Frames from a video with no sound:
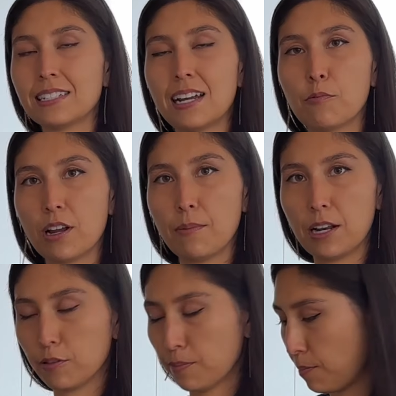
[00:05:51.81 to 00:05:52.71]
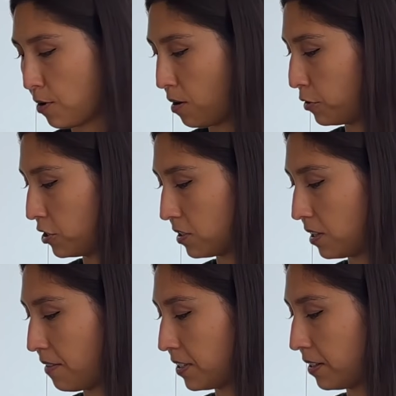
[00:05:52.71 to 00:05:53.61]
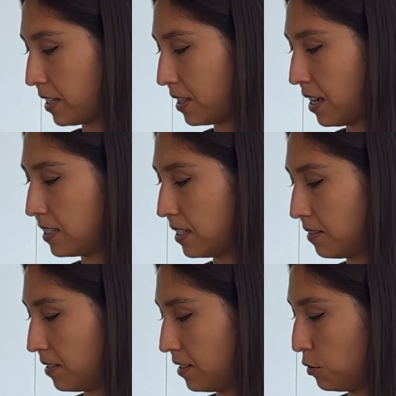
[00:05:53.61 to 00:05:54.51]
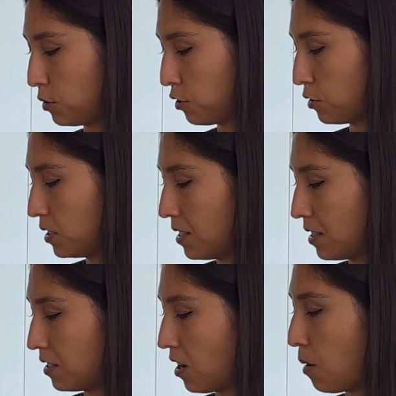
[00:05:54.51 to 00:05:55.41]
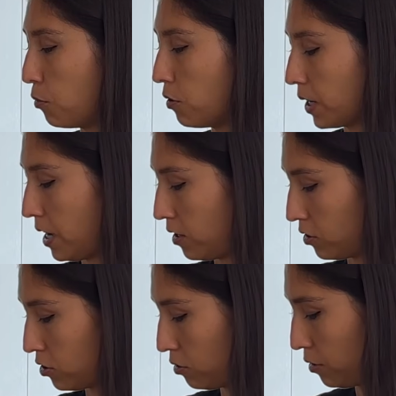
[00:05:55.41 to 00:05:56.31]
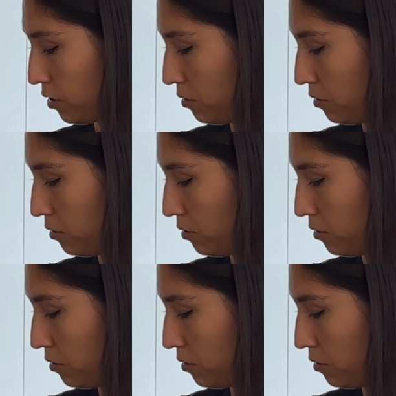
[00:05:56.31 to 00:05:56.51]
time when I made it with my mom, we just left it like this, and you'll see that the top will get cooked through.